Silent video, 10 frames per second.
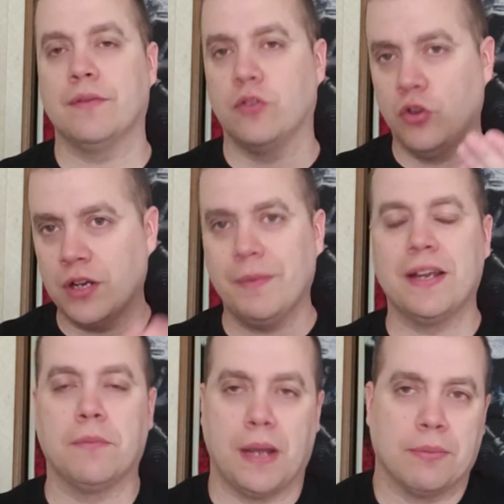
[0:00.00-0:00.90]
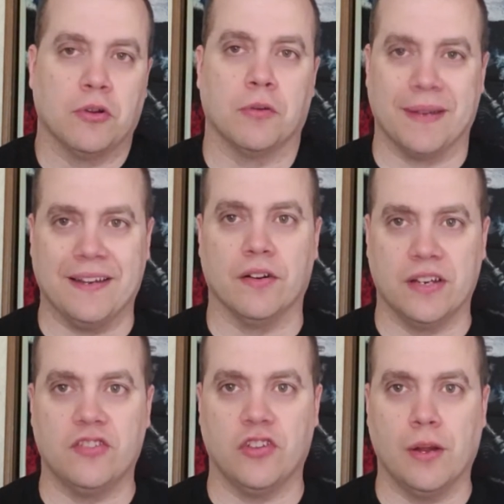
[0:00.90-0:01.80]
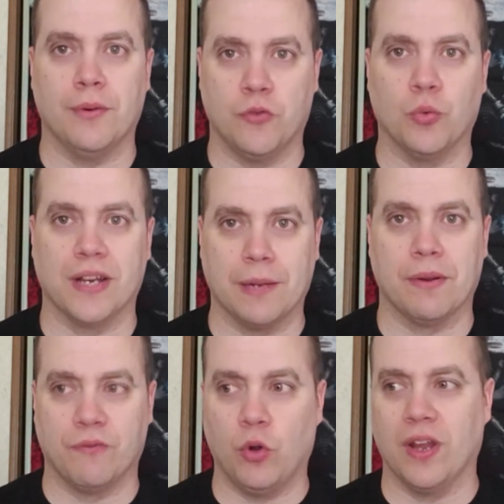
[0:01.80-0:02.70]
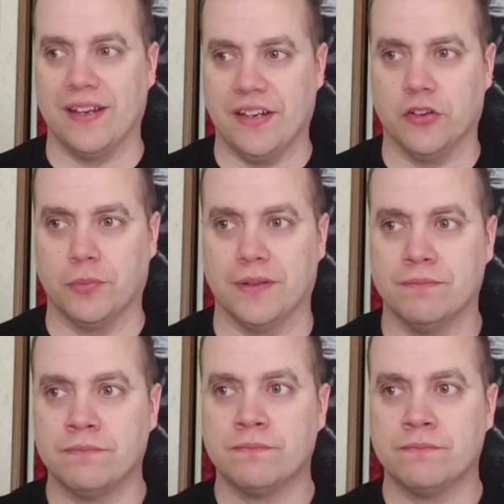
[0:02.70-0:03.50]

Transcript: look at my unpopular opinion on ECW if you want to get my full ideas, but